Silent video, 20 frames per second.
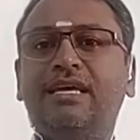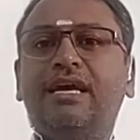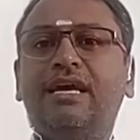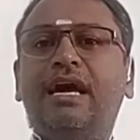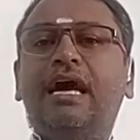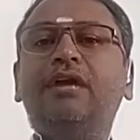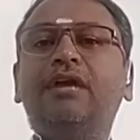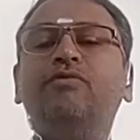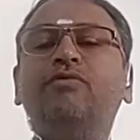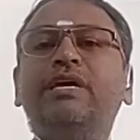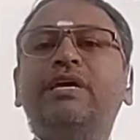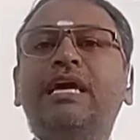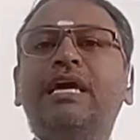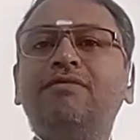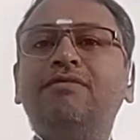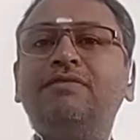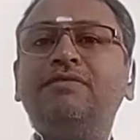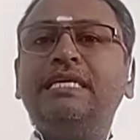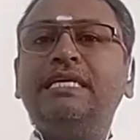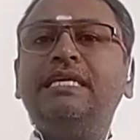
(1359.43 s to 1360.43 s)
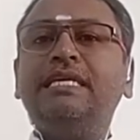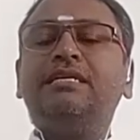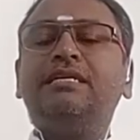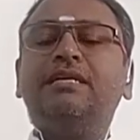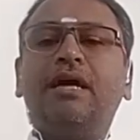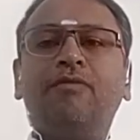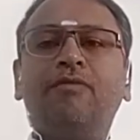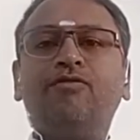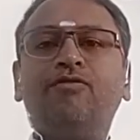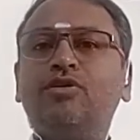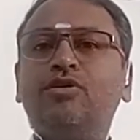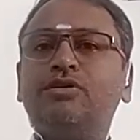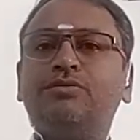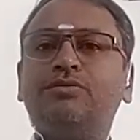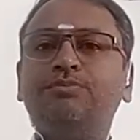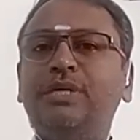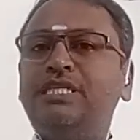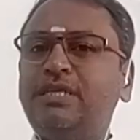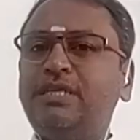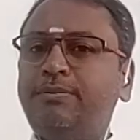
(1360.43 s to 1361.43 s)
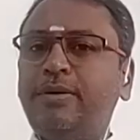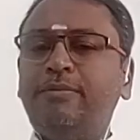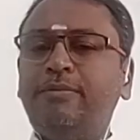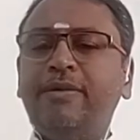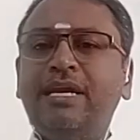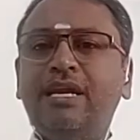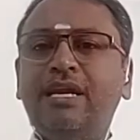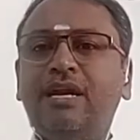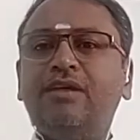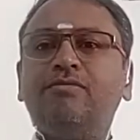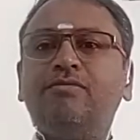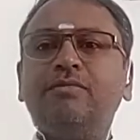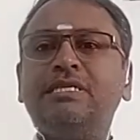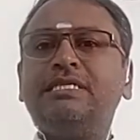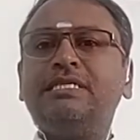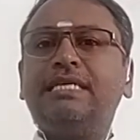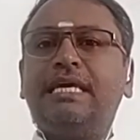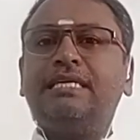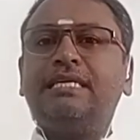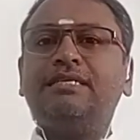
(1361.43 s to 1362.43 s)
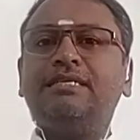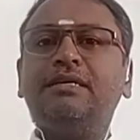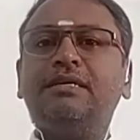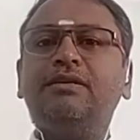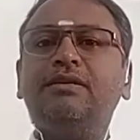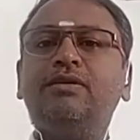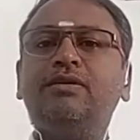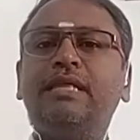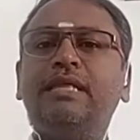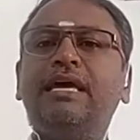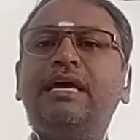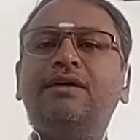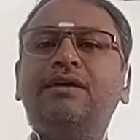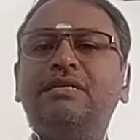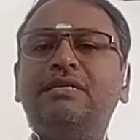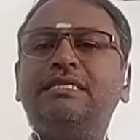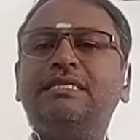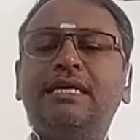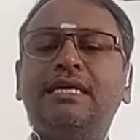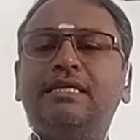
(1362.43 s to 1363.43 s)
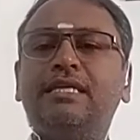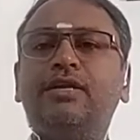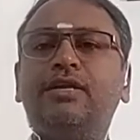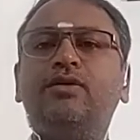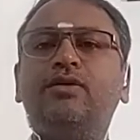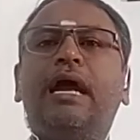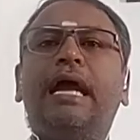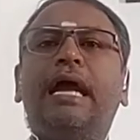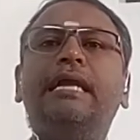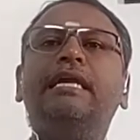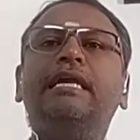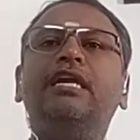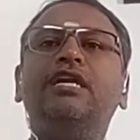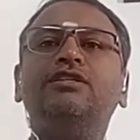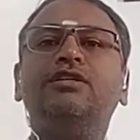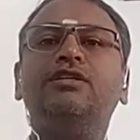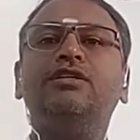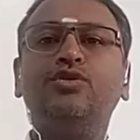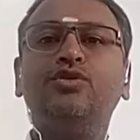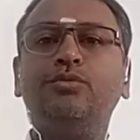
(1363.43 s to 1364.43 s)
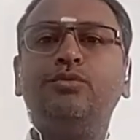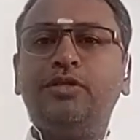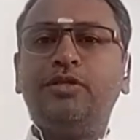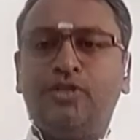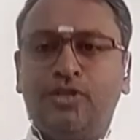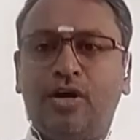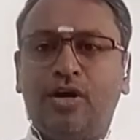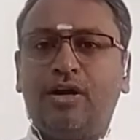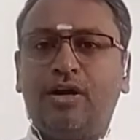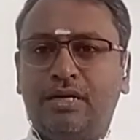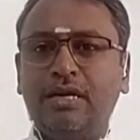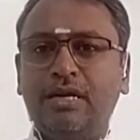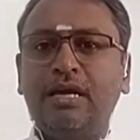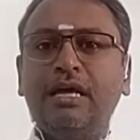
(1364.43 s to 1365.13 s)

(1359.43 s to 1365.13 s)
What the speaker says: And we have seen it. Of course, BJP made a lot of mistakes. They even said that, anti-national should be shot.